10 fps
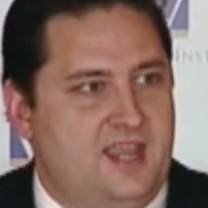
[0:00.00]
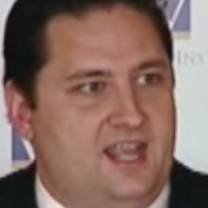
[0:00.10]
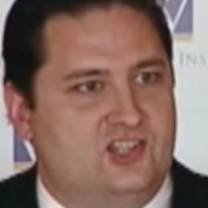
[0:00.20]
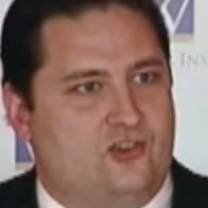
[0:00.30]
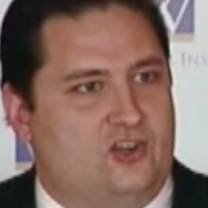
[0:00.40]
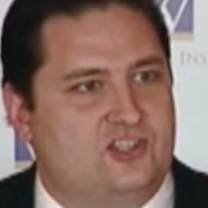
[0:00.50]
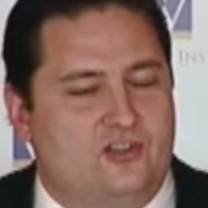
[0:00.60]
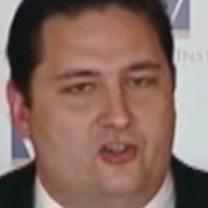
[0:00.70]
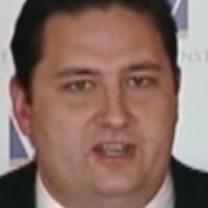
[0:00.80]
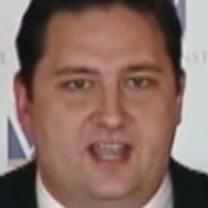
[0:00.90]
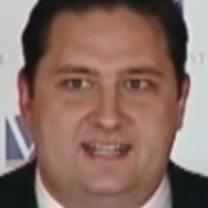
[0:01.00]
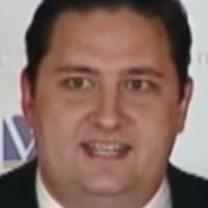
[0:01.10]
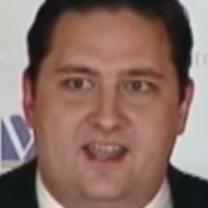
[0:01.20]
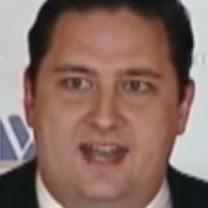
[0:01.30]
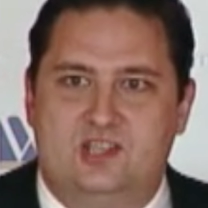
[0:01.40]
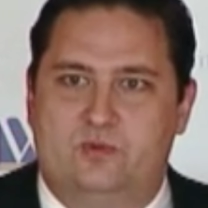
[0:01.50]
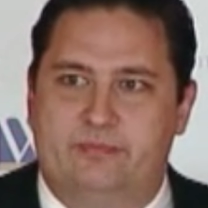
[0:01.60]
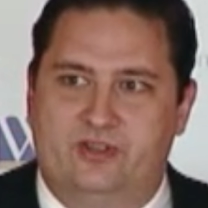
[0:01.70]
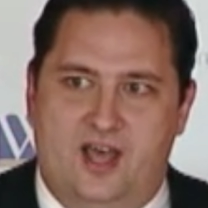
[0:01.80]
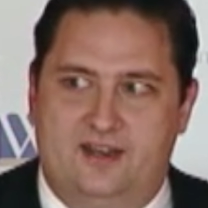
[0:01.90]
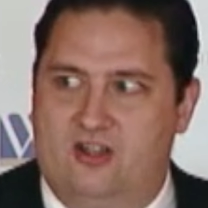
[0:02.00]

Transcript: It starts in the early 1990s when bin Laden and